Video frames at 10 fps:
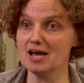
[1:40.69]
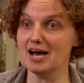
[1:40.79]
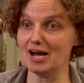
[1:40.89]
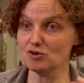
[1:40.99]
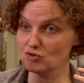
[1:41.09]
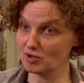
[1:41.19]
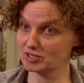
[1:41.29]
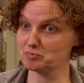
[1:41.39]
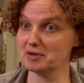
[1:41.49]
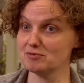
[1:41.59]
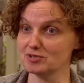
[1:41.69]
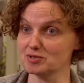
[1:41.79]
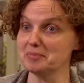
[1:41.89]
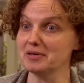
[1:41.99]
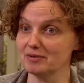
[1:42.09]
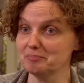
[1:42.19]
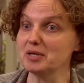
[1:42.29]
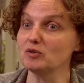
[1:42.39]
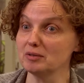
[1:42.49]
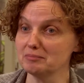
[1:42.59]
How do you experience a
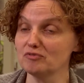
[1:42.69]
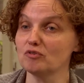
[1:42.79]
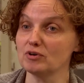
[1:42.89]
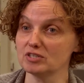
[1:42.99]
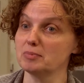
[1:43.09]
building before it's